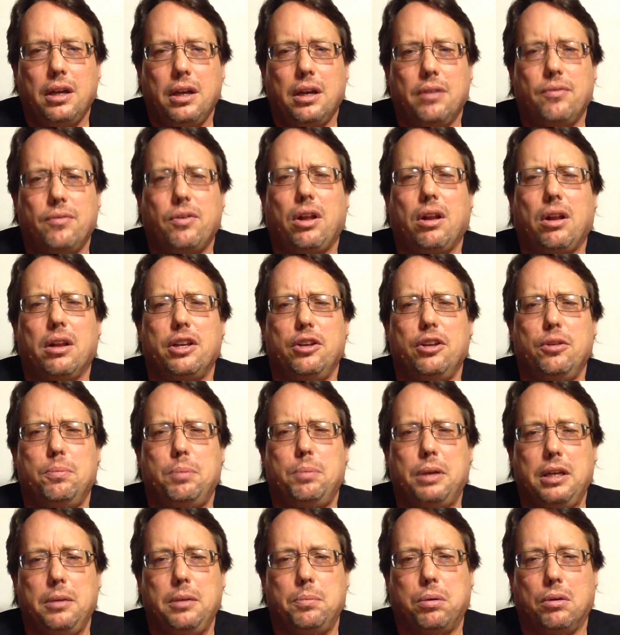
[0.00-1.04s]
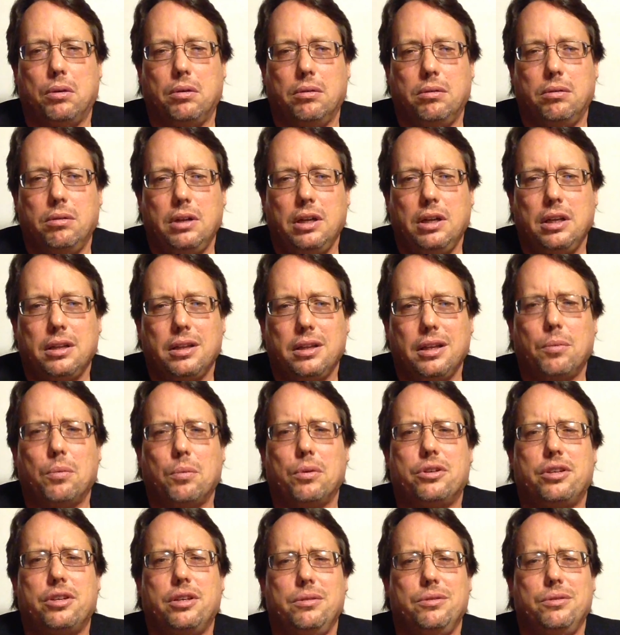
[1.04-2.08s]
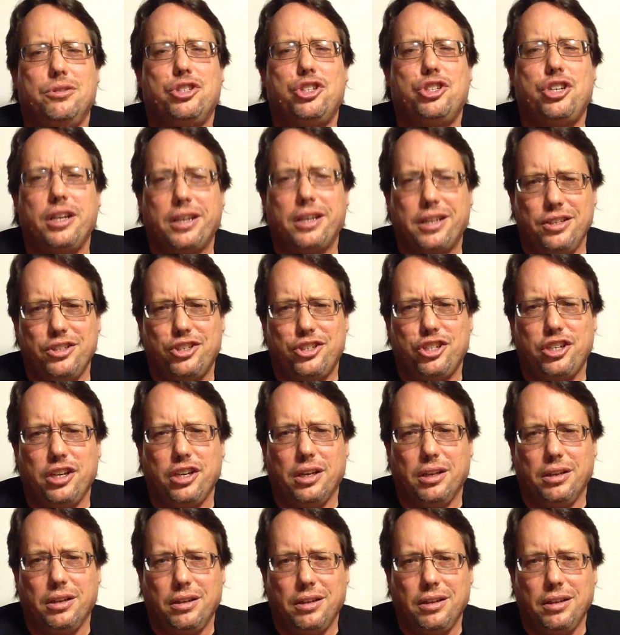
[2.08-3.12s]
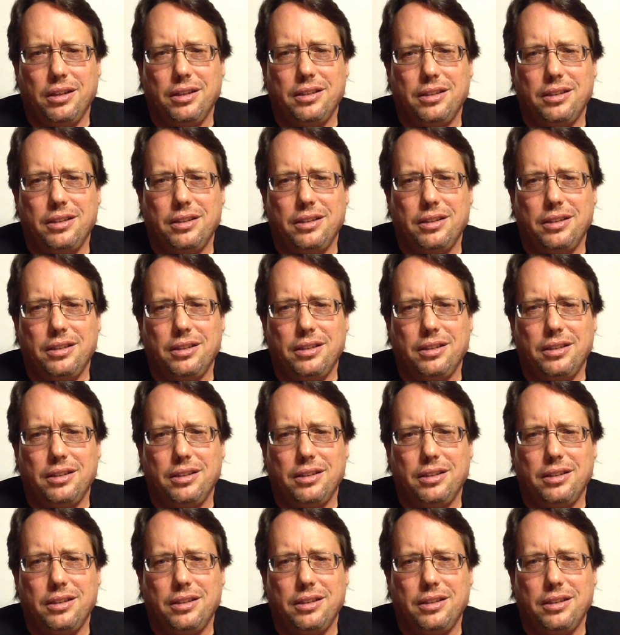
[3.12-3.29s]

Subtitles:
of all you people that were too chicken shit